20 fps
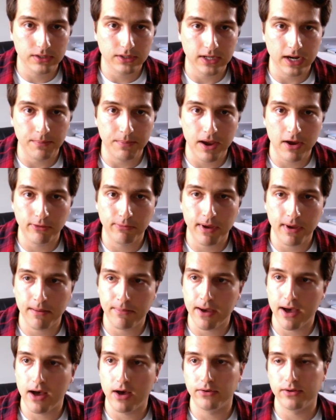can I pay with
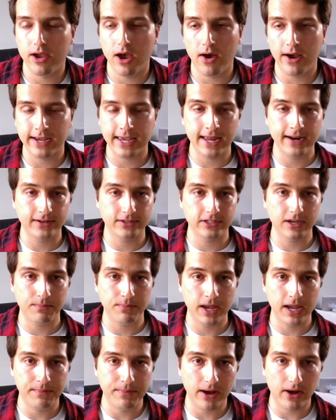PayPal? No, I can't accept
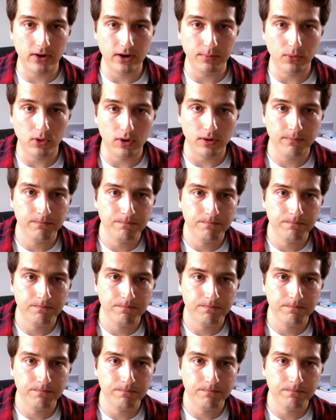PayPal anymore.